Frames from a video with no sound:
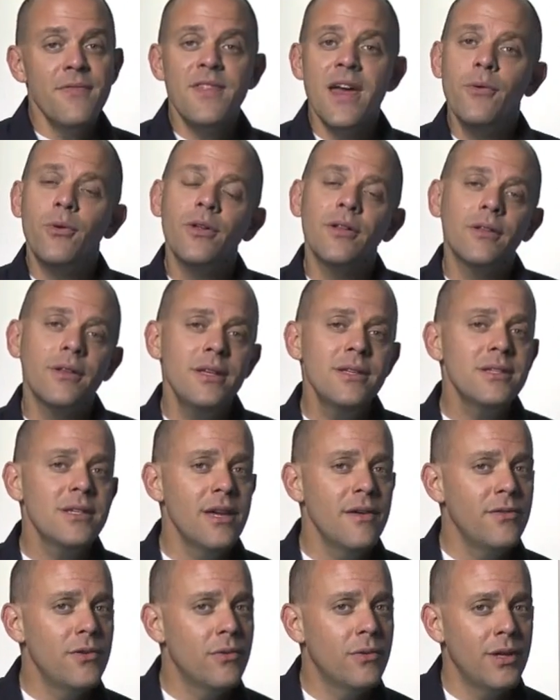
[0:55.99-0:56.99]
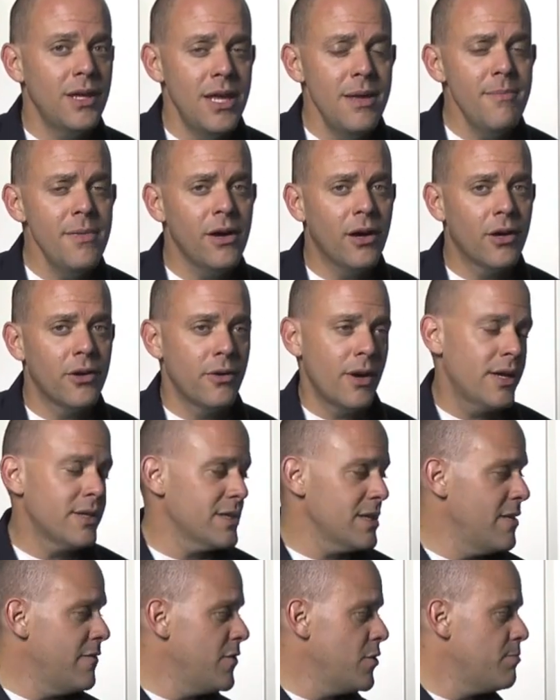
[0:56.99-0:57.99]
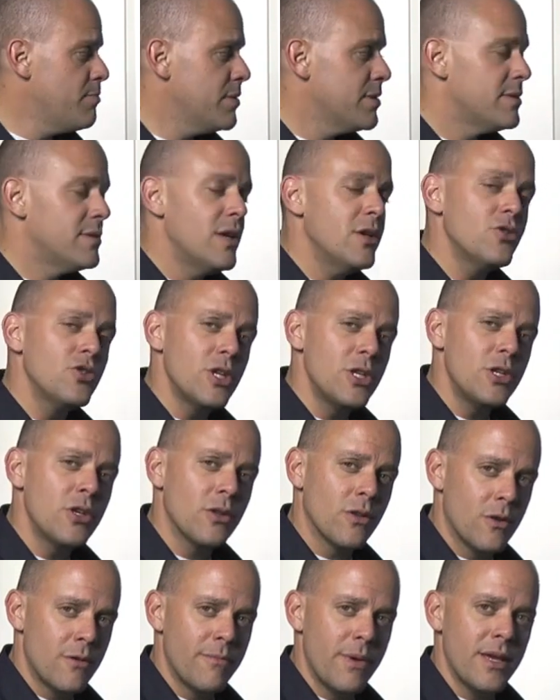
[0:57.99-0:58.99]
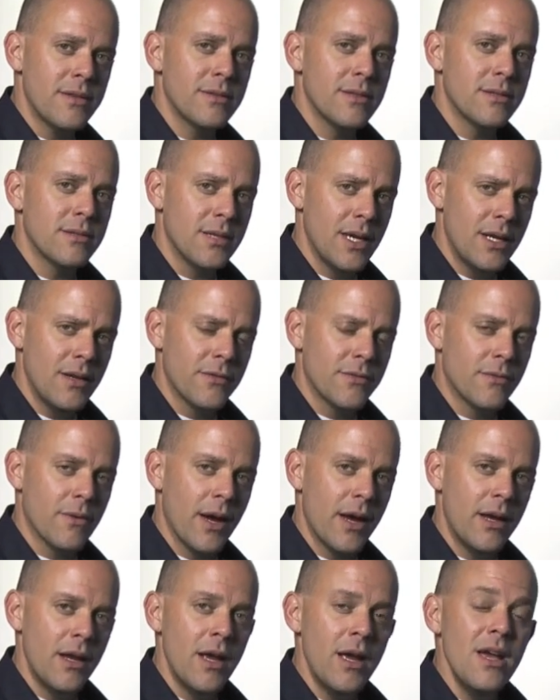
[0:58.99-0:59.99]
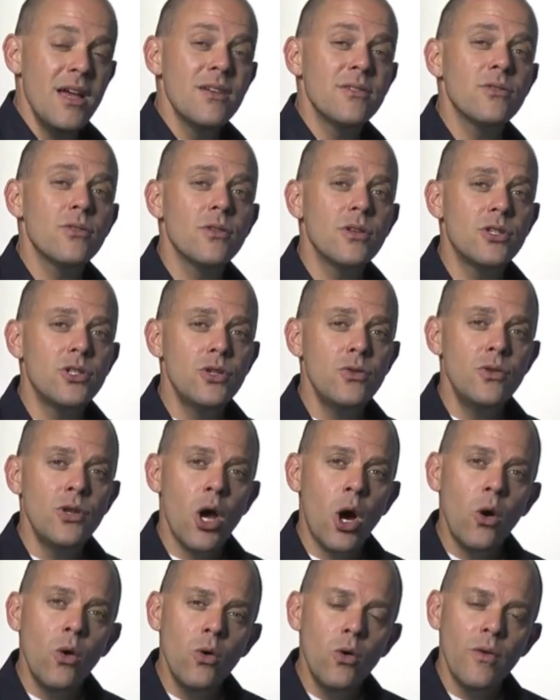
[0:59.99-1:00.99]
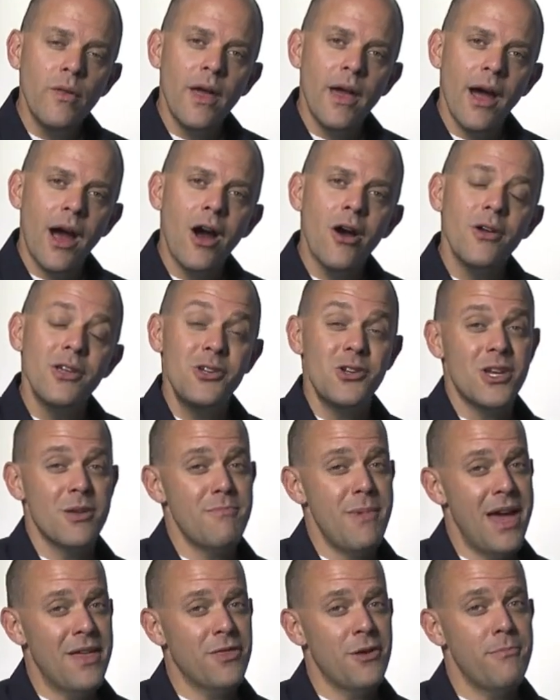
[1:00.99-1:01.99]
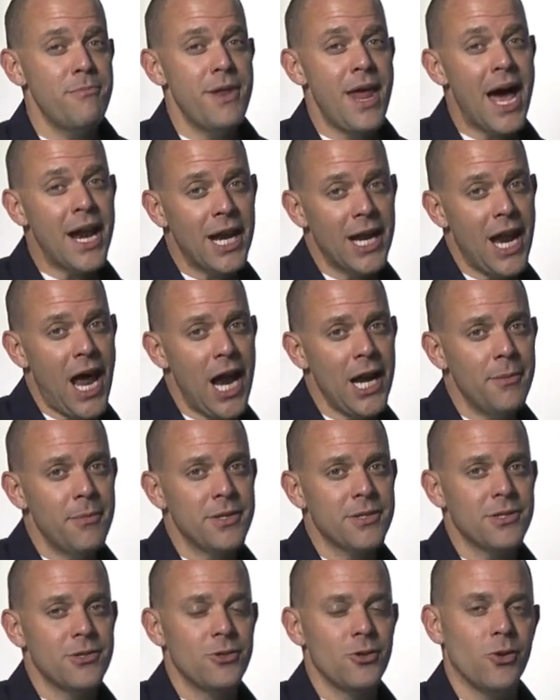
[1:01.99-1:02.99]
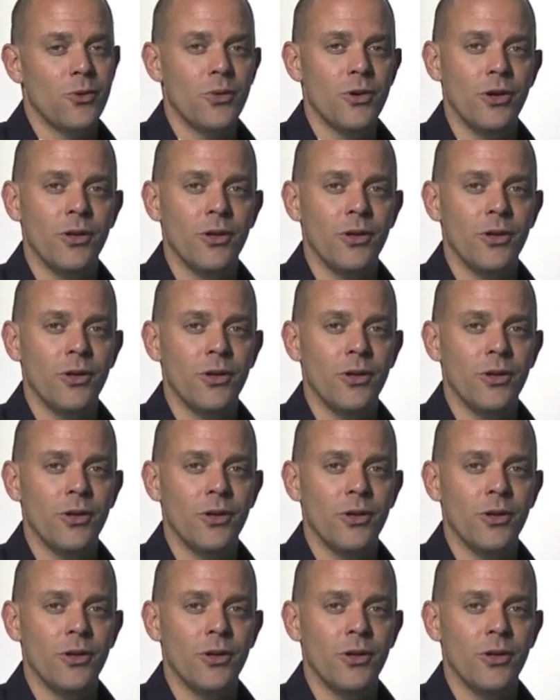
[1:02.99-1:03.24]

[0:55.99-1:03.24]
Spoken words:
they will at least give you an email address if you position your learn-based incentives right so that you know who they are and you can make them non-anonymous in your